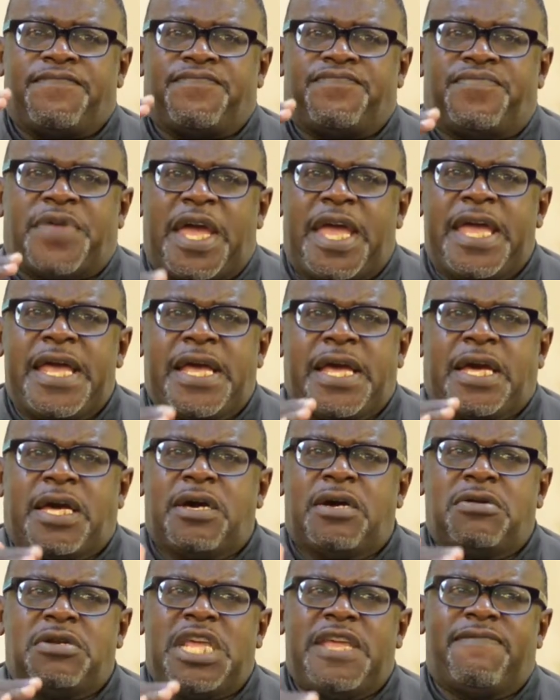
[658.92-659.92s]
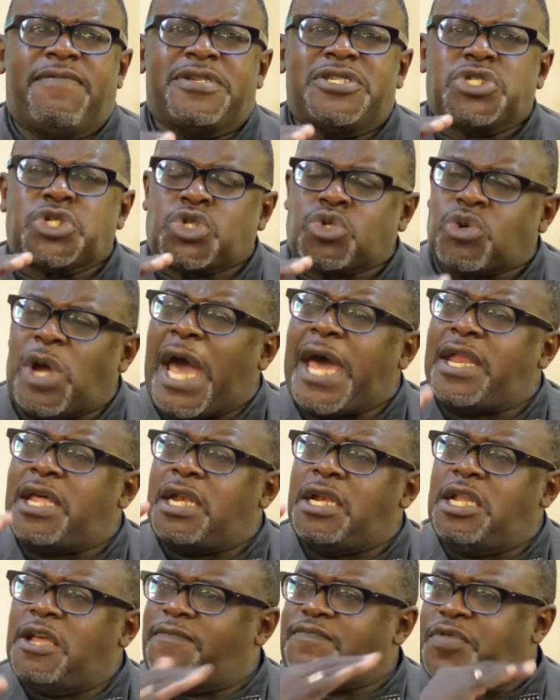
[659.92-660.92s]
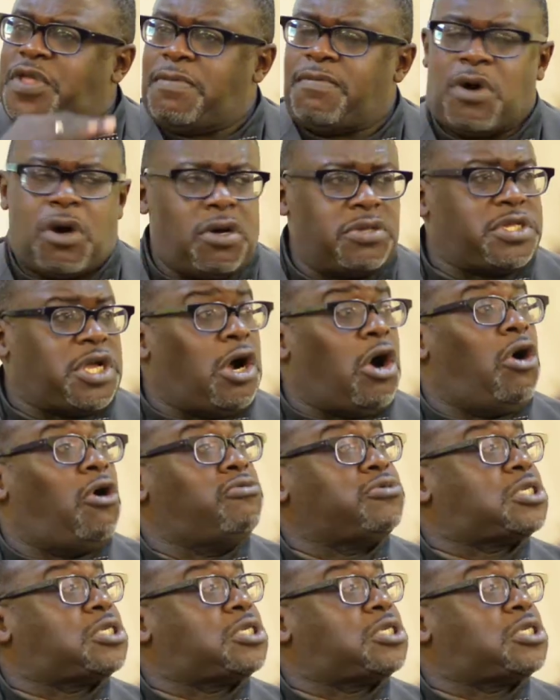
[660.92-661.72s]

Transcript: they couldn't even try to lift them off their own